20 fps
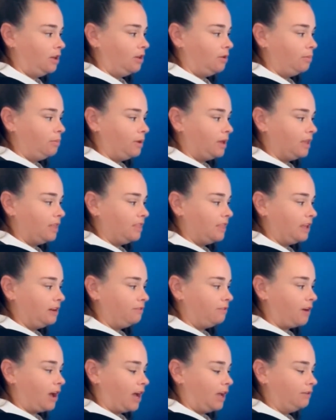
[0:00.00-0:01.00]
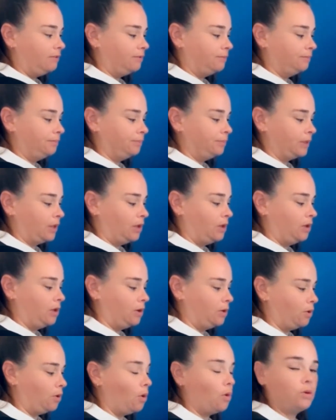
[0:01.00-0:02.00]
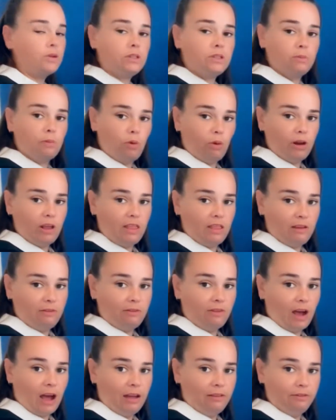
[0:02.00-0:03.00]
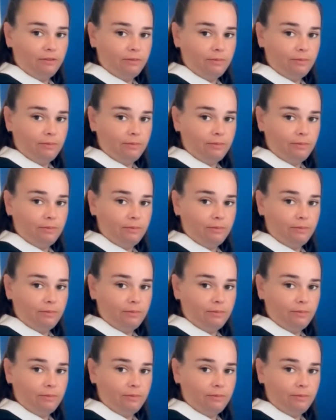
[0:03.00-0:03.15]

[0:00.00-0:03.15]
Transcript: bigger than 5 or smaller than 5?